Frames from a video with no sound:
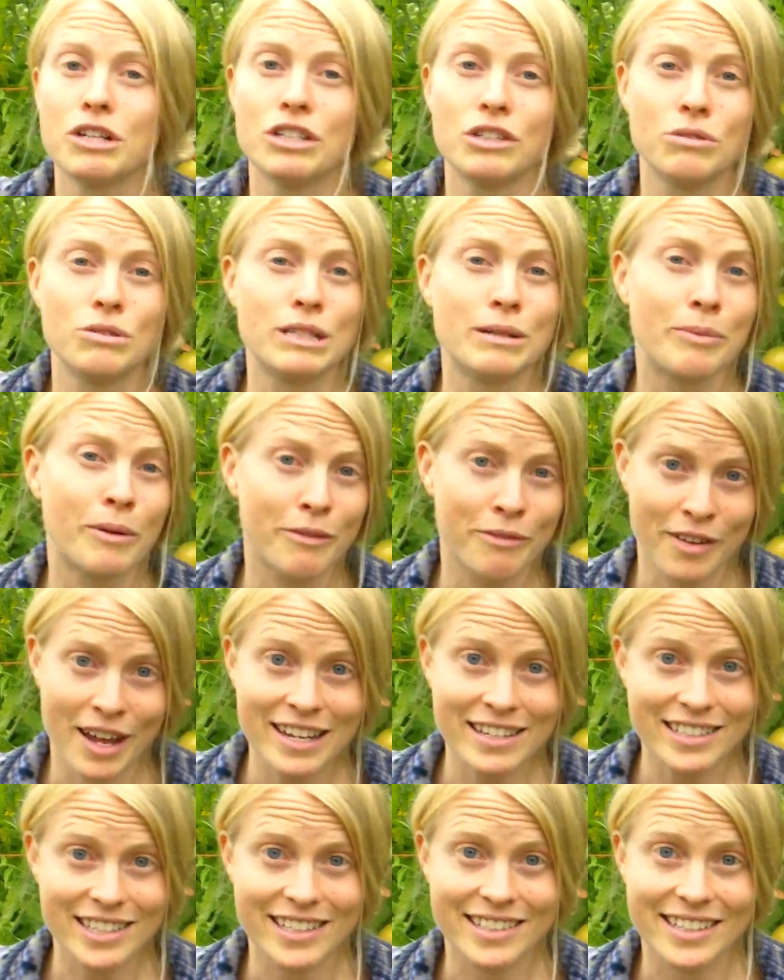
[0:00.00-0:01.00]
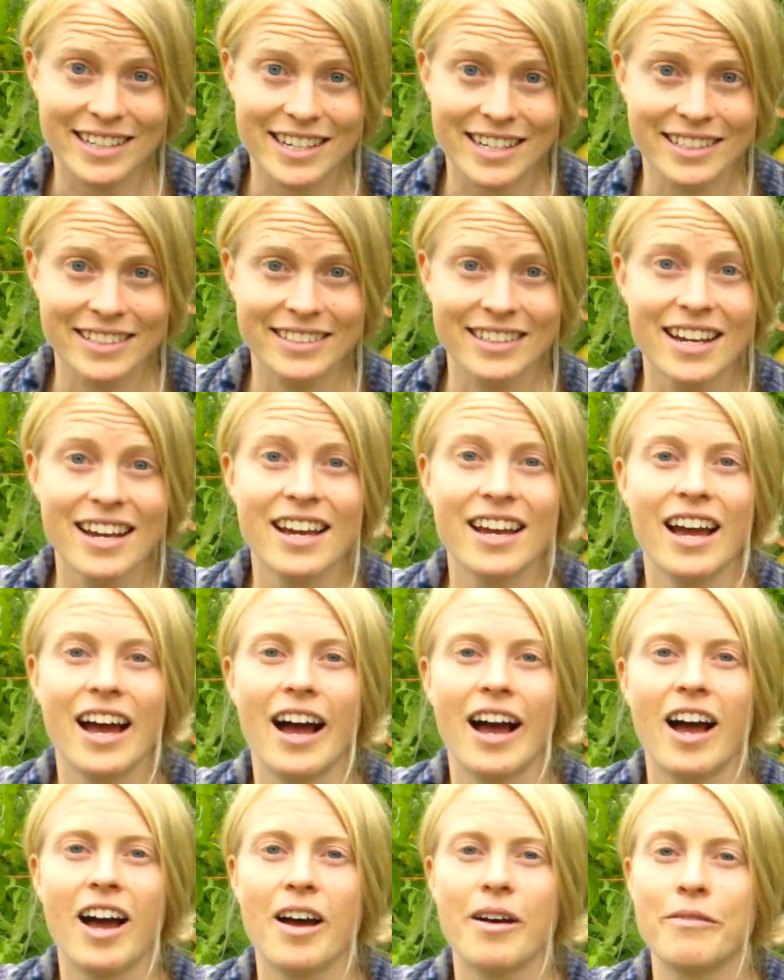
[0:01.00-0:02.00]
you can do to prevent disease.
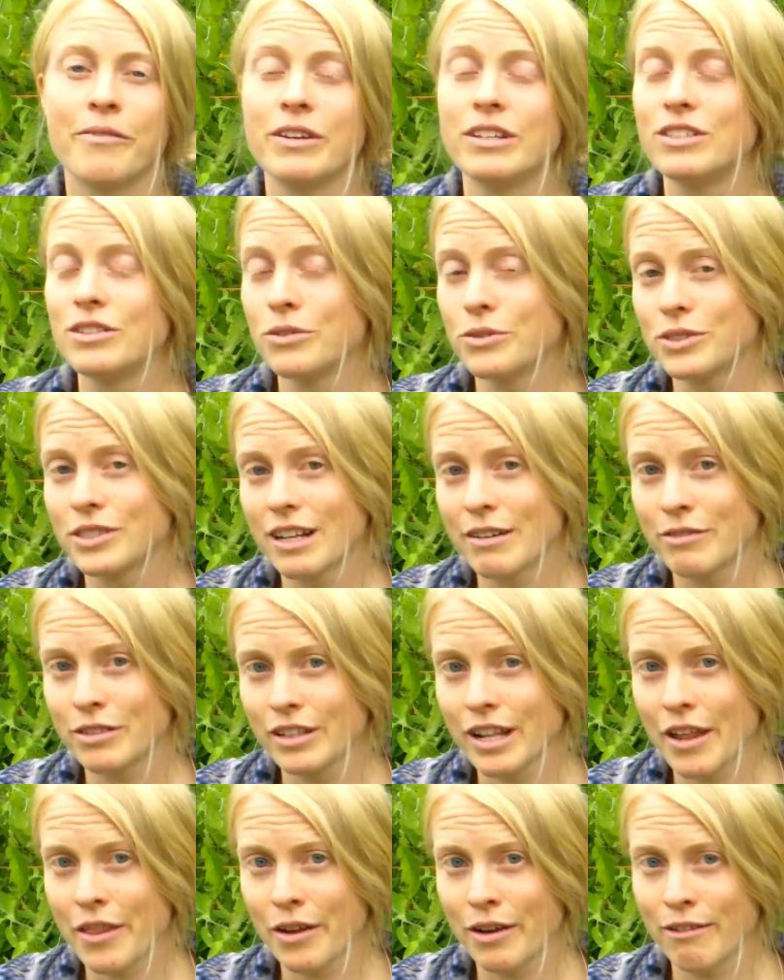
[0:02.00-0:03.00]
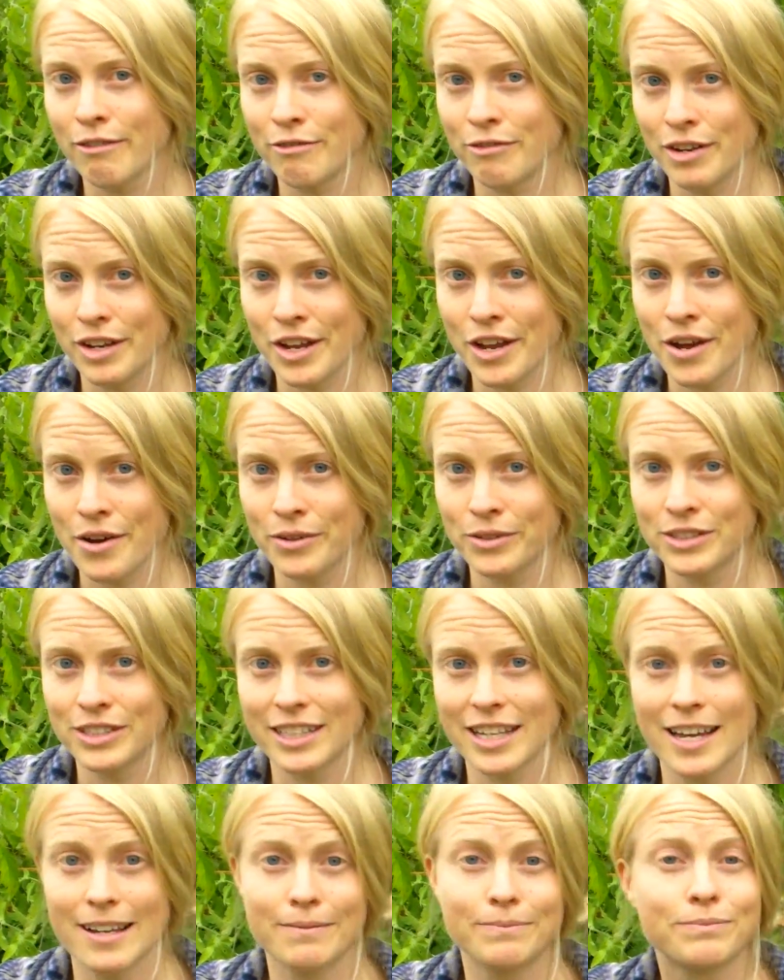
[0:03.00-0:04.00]
Uh, we do several other
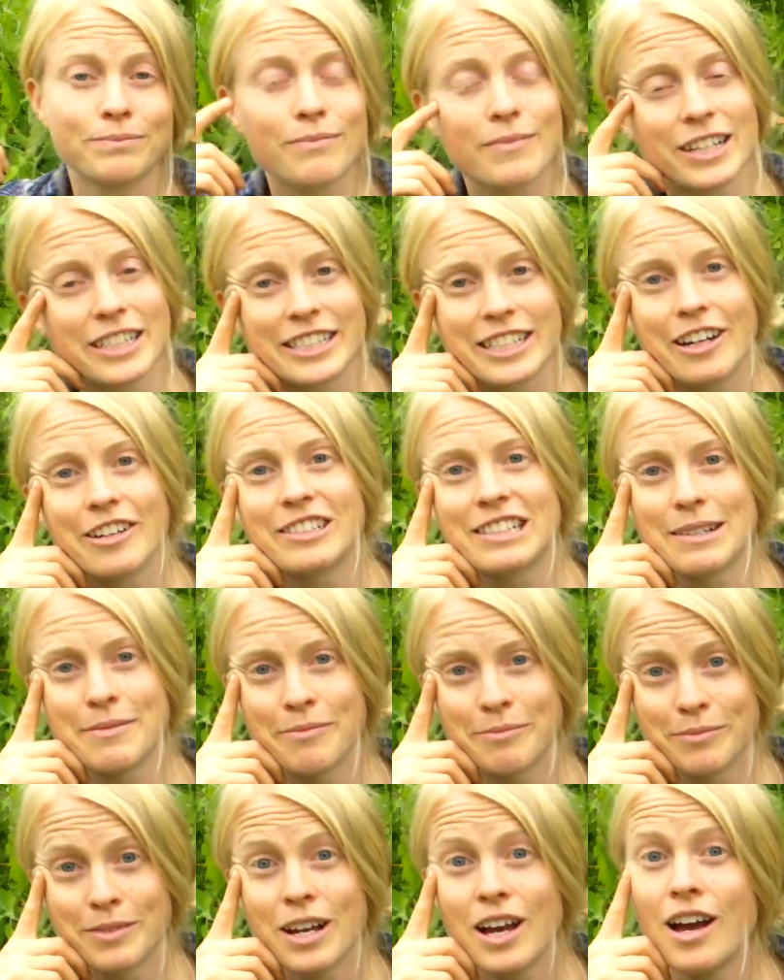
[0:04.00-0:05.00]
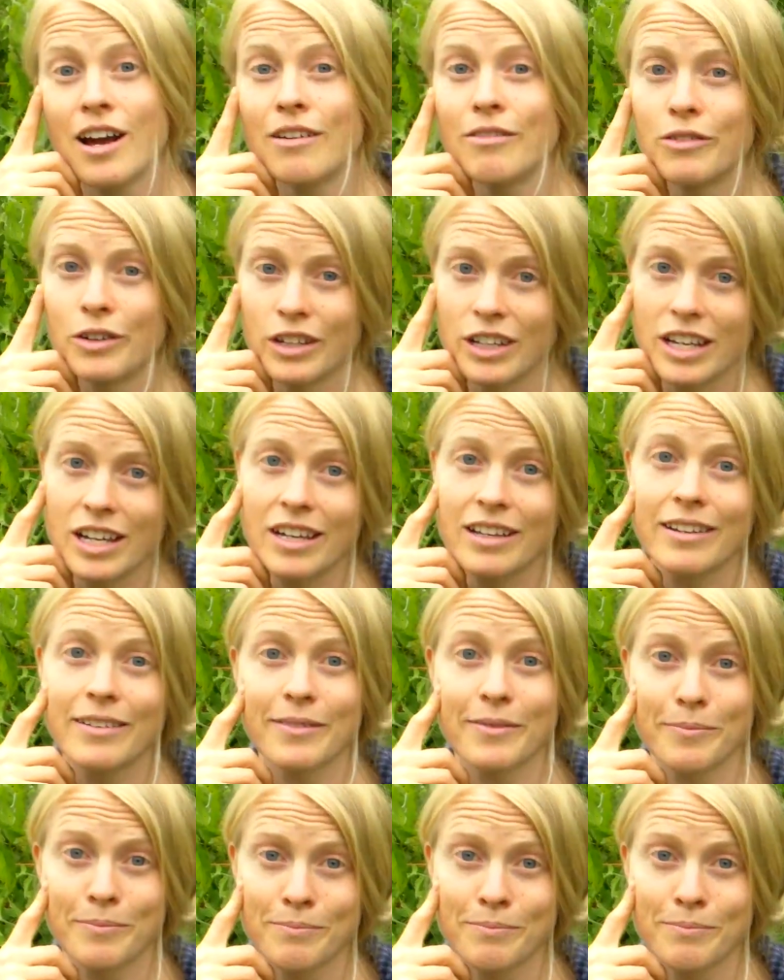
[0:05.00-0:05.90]
videos that share some really